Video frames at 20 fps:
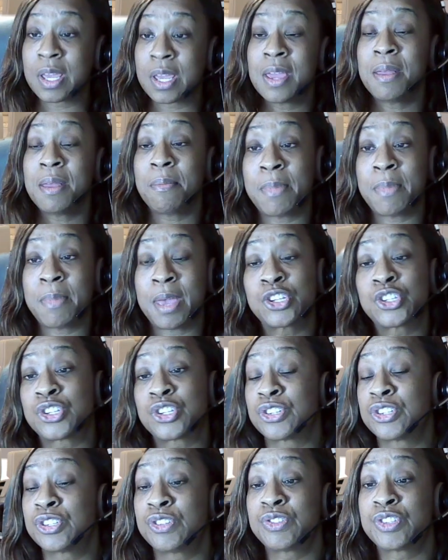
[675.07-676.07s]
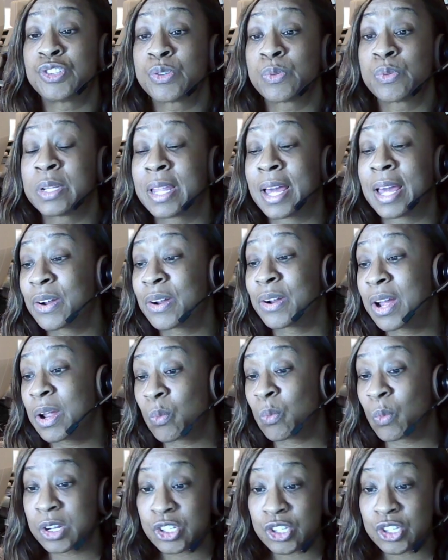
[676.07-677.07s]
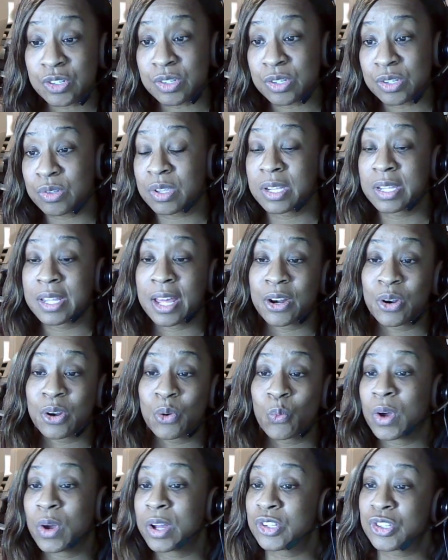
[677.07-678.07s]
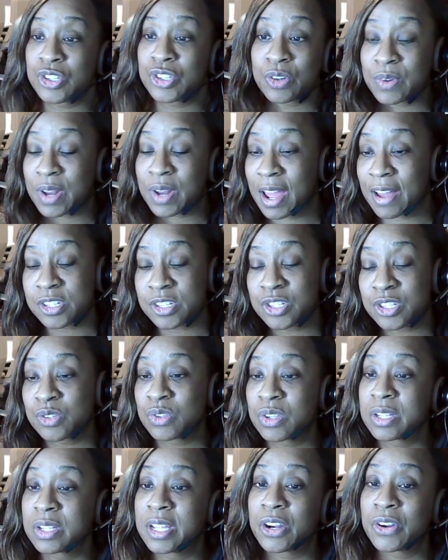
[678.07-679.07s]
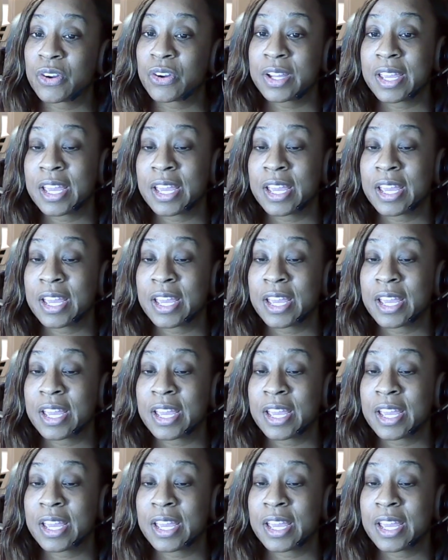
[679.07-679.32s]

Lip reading: Make sure you do a letter, and once you do the letter once, you don't have to do the letter again.